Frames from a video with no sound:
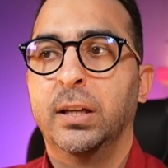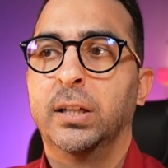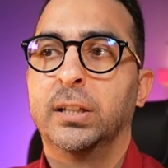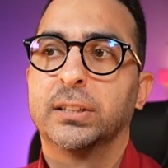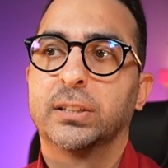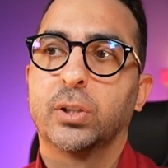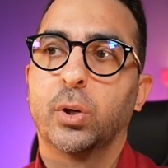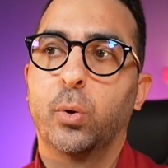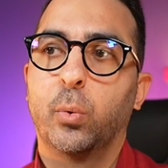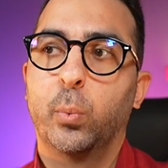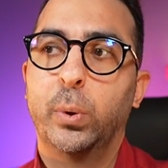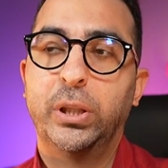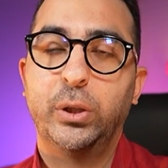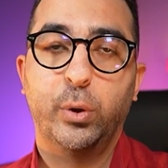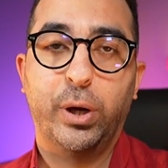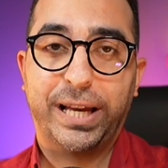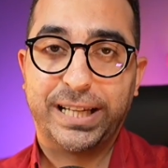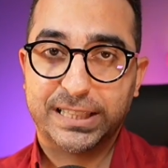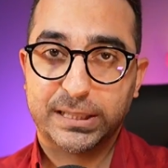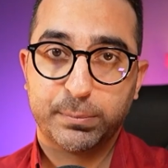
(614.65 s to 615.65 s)
So when you
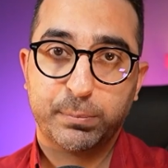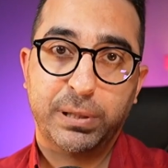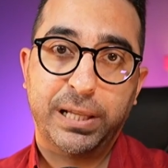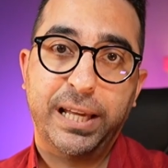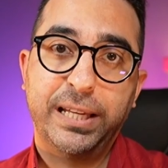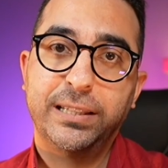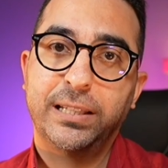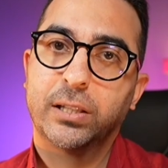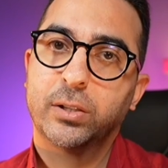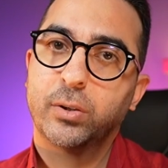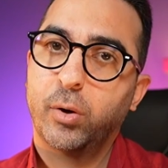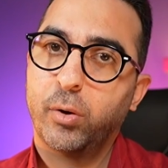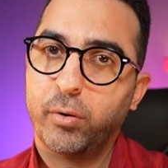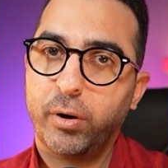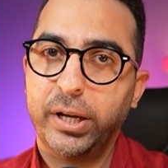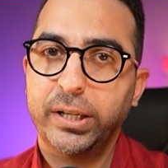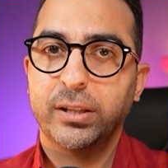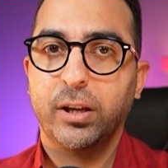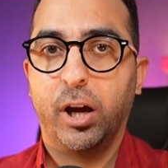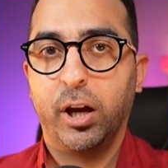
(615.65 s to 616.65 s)
explain that, all
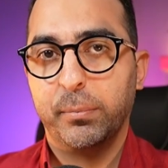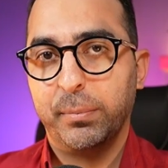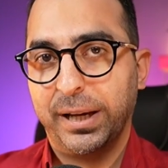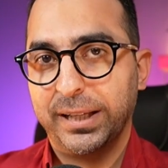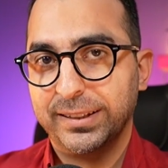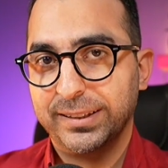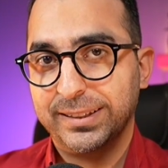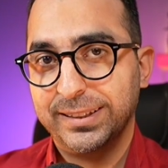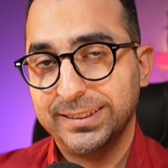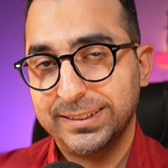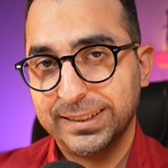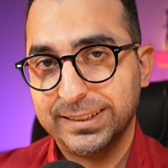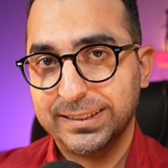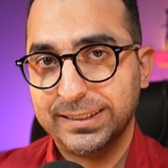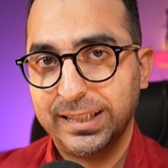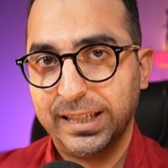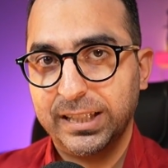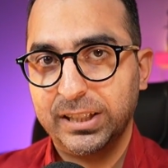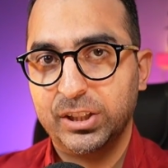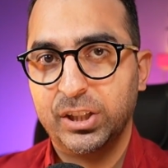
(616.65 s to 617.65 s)
right, I'm at this
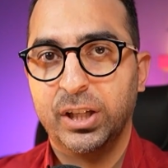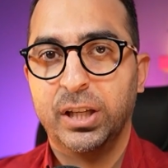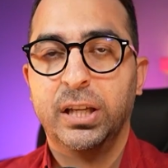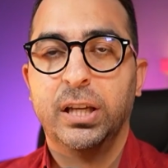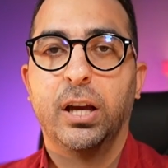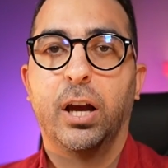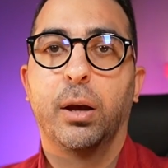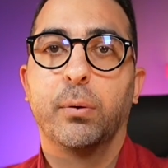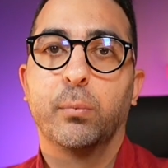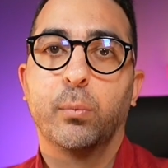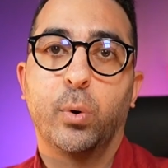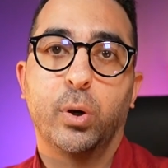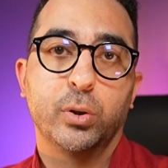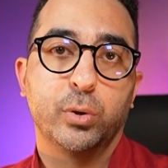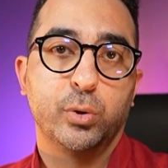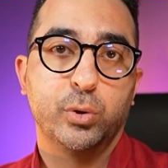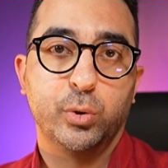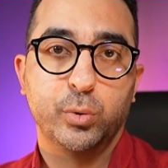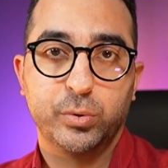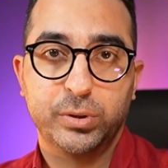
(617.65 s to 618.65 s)
stage, I want
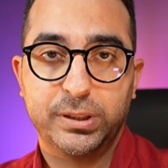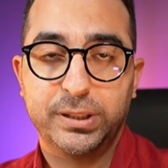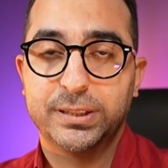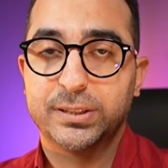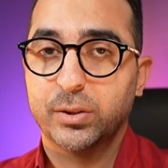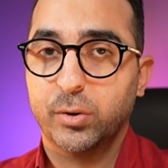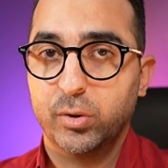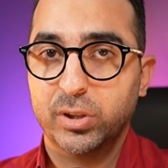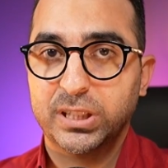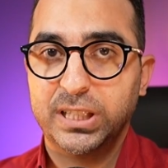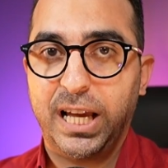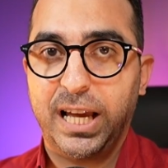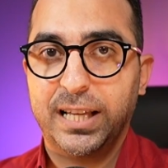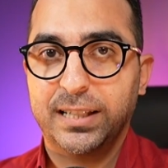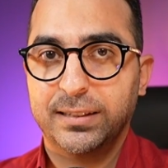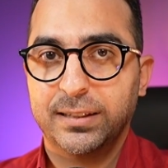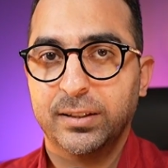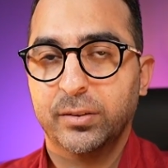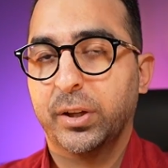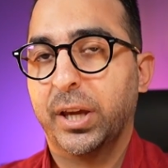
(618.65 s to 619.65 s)
to do this or
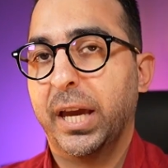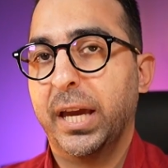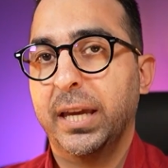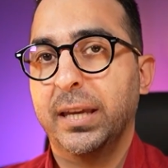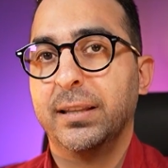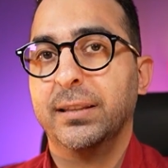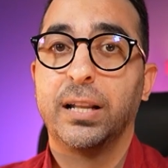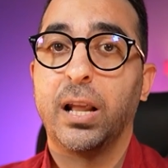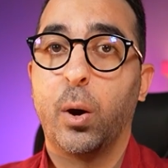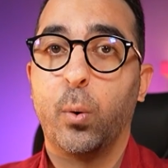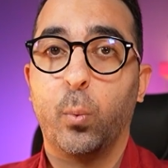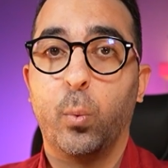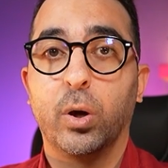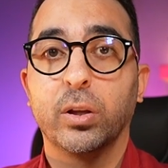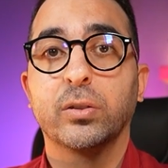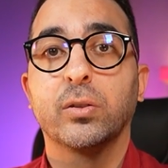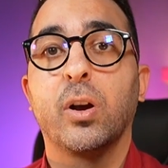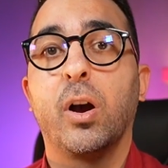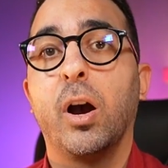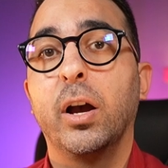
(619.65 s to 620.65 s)
that. Okay, now what
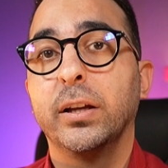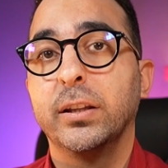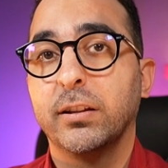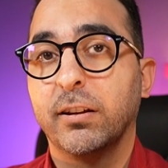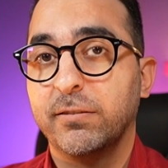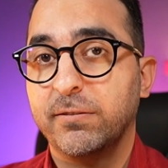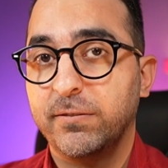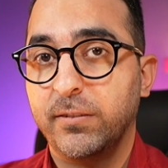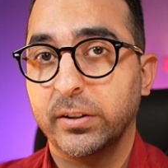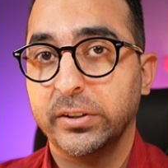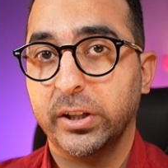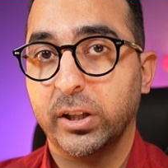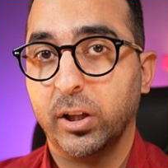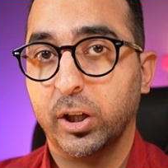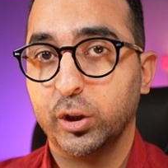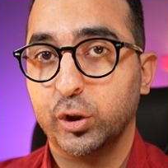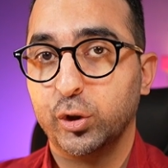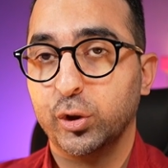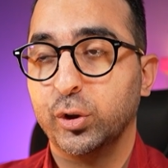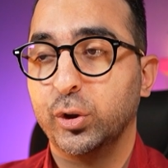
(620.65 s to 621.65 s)
kind of funnel I
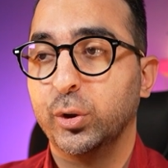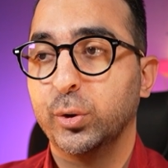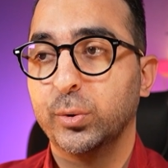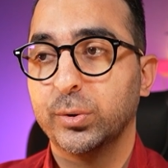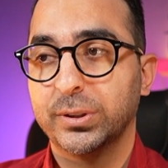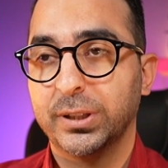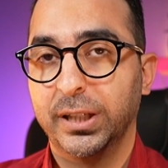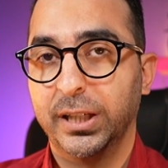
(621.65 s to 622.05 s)
should use,